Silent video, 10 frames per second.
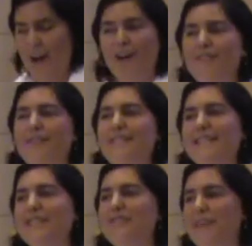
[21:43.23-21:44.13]
are
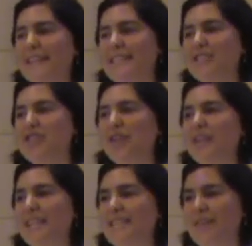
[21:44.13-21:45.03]
facing
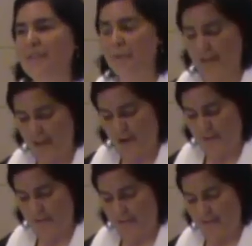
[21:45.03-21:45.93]
journeys of your
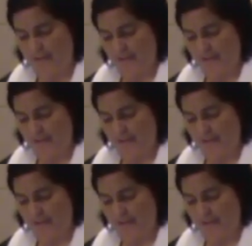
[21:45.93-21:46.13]
own,